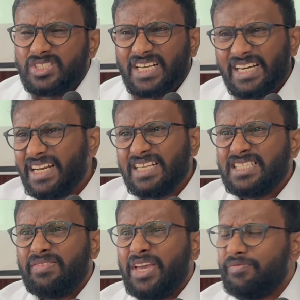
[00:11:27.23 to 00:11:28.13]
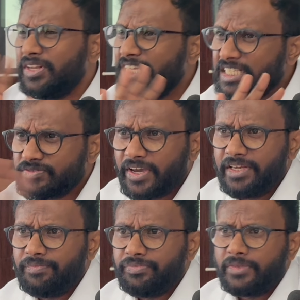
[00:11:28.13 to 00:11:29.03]
So secondary survey, everything is
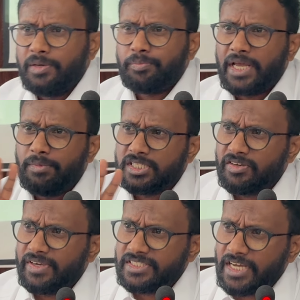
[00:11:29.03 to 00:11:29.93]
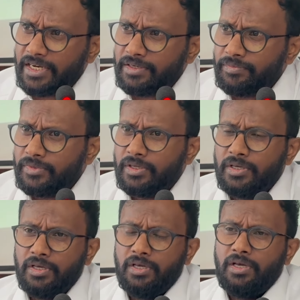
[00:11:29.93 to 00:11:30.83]
fine. Primary survey is done.
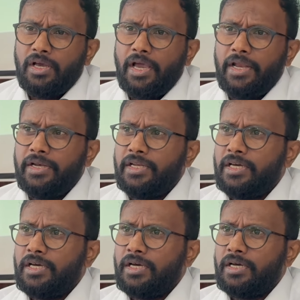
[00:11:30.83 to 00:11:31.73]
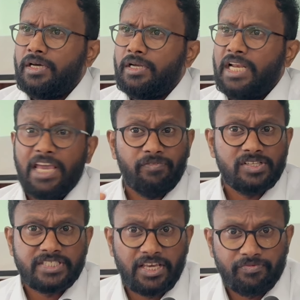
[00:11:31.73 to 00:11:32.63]
And life
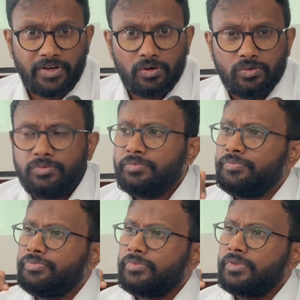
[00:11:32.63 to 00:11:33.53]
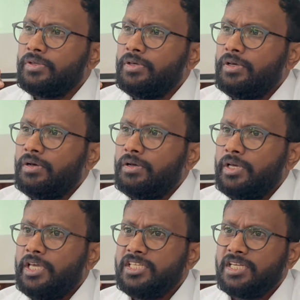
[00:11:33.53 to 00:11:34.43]
is safe now.
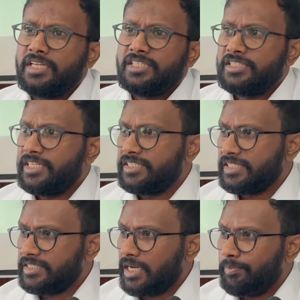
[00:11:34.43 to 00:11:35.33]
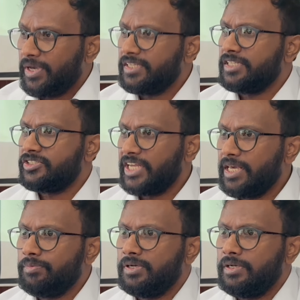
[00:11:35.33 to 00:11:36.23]
Initial resuscitation is done. Patient is
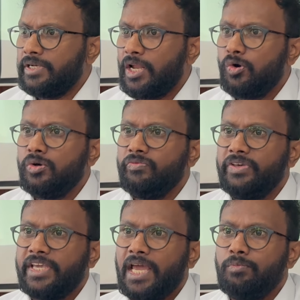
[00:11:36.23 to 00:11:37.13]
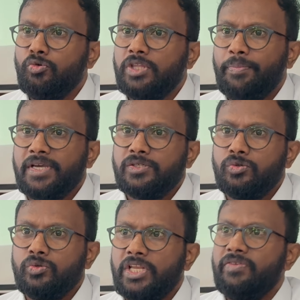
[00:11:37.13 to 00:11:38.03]
stable. Now we can move the
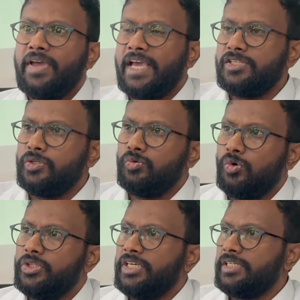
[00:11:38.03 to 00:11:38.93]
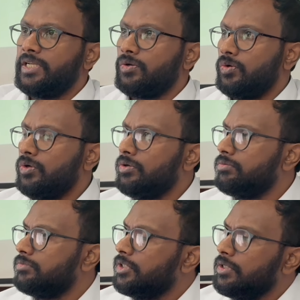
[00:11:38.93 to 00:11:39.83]
patient to any ICU or theatre or